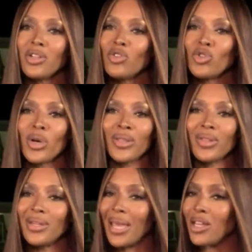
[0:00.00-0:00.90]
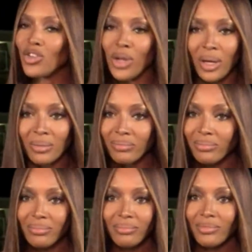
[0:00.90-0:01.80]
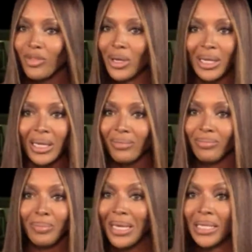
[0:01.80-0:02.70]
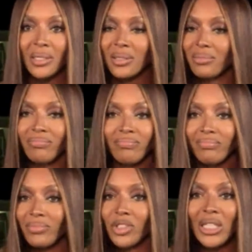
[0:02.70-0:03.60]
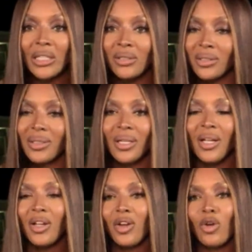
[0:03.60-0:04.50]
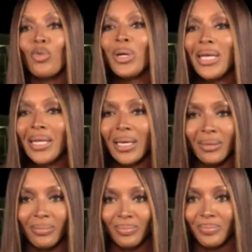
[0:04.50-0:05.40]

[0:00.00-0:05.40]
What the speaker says: enjoying the nature, really. Peace, chilled, reading.